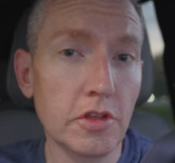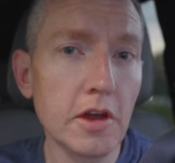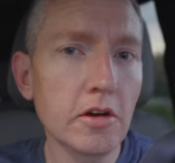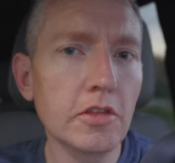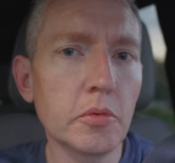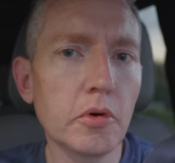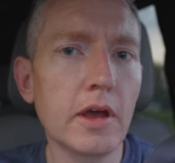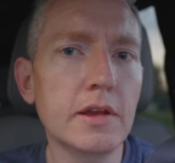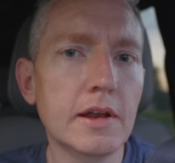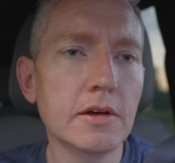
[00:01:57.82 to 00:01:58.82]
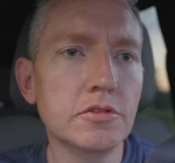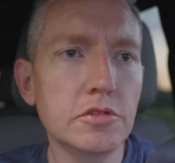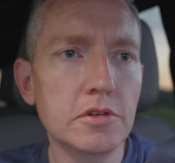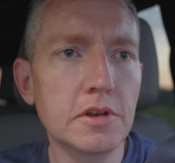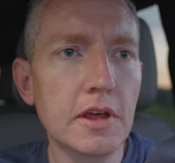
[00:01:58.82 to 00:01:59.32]
area that we're headed out
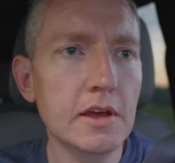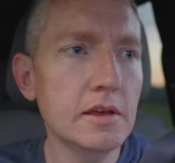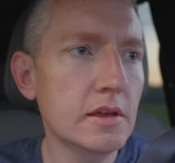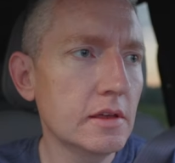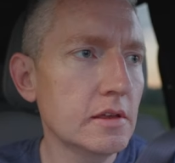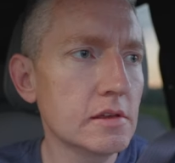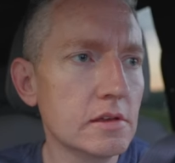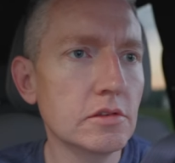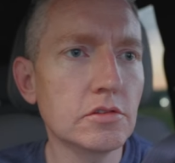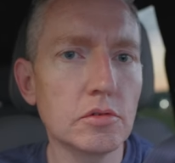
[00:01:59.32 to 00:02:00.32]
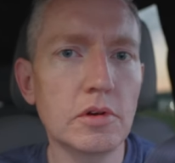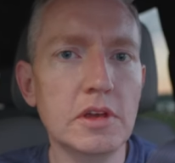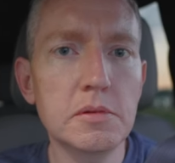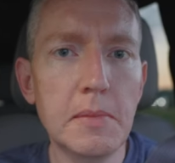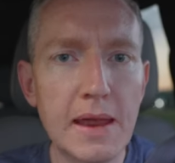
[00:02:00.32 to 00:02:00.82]
to today is
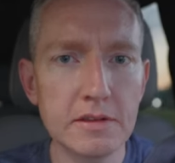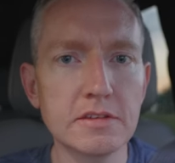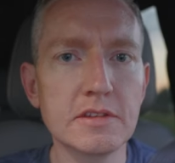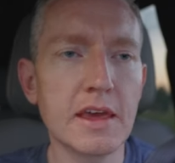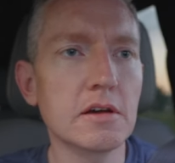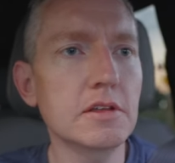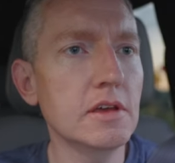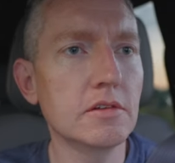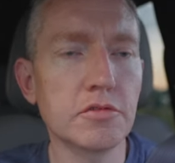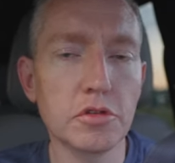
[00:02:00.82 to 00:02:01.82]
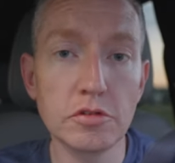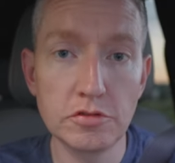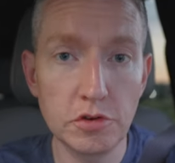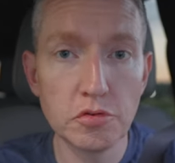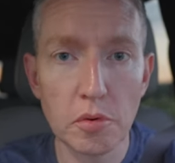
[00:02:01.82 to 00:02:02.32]
in Madison County, and for those
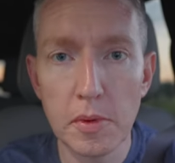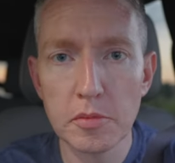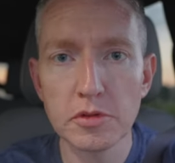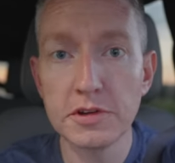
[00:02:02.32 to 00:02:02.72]
of you who remember the